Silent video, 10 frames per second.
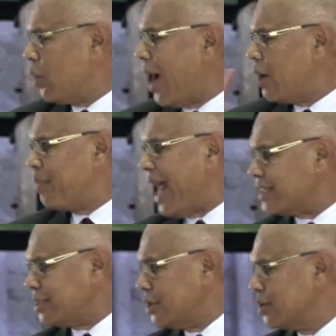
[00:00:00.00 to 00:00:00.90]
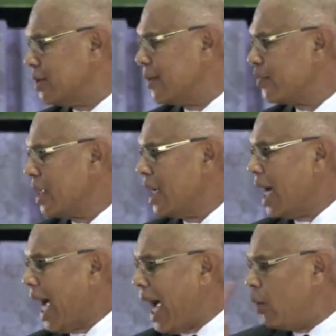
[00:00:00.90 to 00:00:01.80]
I will bless you.
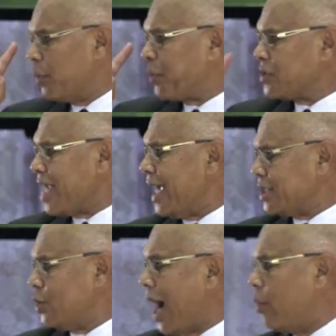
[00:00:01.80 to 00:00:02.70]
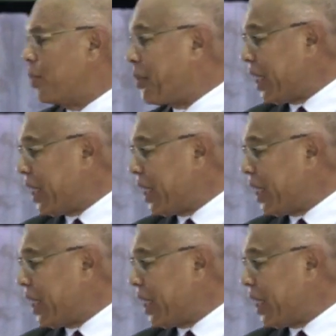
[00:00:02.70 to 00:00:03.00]
I will protect you. I will bring